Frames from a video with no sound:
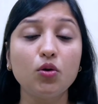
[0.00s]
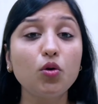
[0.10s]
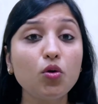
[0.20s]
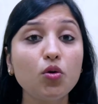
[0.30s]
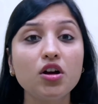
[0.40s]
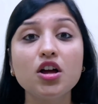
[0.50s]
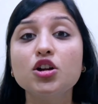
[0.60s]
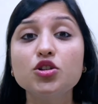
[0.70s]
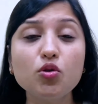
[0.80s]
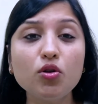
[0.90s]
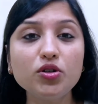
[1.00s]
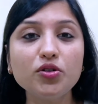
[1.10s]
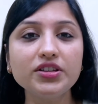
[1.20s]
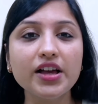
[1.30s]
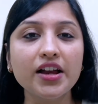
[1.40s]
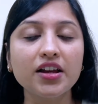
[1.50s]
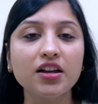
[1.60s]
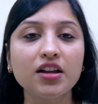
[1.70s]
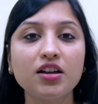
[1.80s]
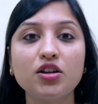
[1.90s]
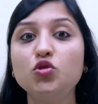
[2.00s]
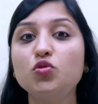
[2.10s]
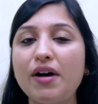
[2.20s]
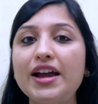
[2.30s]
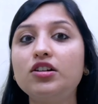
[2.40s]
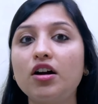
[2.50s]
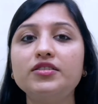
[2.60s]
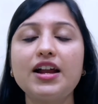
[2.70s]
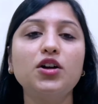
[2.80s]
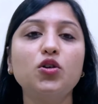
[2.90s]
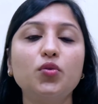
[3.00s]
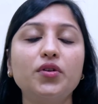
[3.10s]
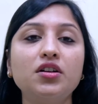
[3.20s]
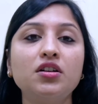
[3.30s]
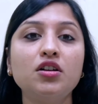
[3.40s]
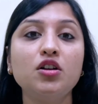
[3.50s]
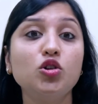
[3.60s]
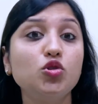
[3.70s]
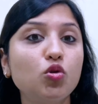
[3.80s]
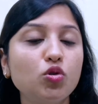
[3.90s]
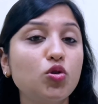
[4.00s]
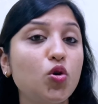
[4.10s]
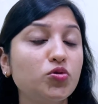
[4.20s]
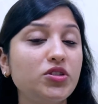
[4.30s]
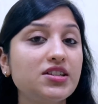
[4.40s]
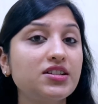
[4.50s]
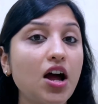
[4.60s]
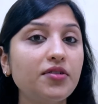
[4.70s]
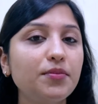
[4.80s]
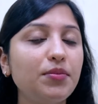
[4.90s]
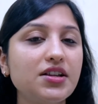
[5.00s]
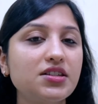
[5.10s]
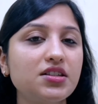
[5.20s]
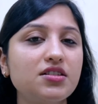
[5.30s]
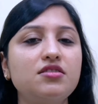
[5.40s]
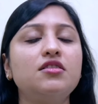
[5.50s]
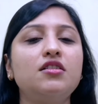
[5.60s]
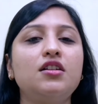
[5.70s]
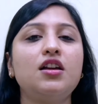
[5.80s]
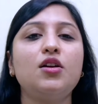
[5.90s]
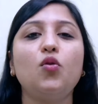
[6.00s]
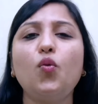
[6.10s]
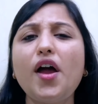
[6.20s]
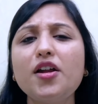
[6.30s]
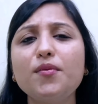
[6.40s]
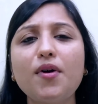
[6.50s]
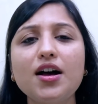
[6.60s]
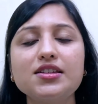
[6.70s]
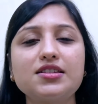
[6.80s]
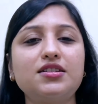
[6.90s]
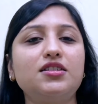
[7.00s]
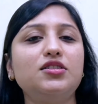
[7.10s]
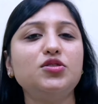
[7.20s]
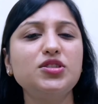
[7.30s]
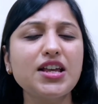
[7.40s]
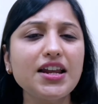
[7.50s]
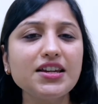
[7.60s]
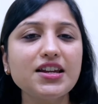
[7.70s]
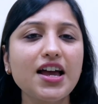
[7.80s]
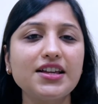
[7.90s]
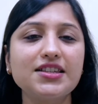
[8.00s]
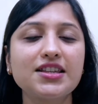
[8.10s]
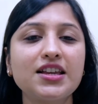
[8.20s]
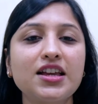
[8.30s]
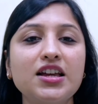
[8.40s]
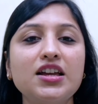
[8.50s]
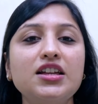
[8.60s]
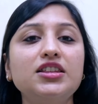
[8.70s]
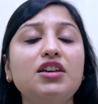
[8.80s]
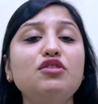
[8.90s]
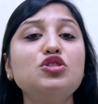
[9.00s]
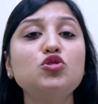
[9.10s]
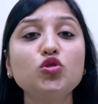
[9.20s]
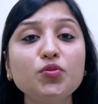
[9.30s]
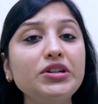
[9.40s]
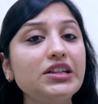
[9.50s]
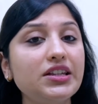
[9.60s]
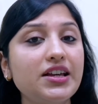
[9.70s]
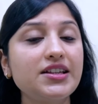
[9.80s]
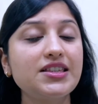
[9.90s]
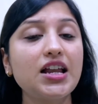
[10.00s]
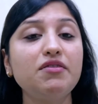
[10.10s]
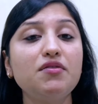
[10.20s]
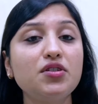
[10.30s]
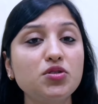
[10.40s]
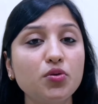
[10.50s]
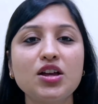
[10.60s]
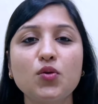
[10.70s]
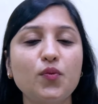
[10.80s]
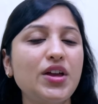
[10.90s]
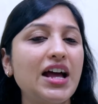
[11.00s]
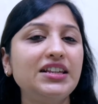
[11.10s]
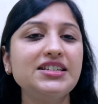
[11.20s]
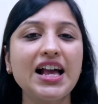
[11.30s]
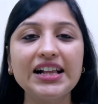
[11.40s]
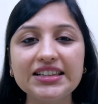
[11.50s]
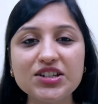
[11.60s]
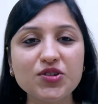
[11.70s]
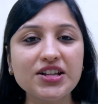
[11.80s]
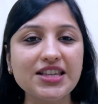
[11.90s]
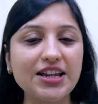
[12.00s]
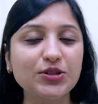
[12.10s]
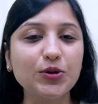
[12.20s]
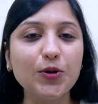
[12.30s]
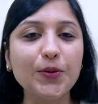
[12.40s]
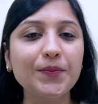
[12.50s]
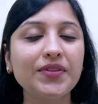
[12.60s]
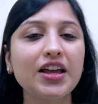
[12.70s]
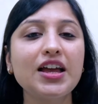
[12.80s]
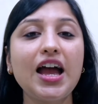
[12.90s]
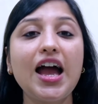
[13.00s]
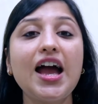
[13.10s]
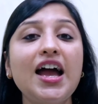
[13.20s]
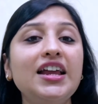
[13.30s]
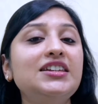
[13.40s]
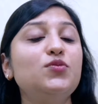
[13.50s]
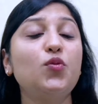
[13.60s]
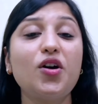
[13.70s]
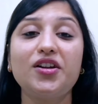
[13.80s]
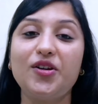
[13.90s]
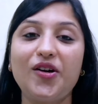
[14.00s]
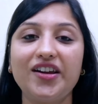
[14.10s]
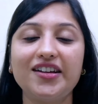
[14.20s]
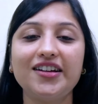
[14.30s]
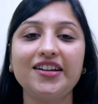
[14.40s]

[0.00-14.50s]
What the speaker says: Oh, don't go there. You might contract COVID. Don't go to these crowded places. Wear a mask. Sanitize. There were so many things that we were doing. We had these healthy drinks at home and whatnot.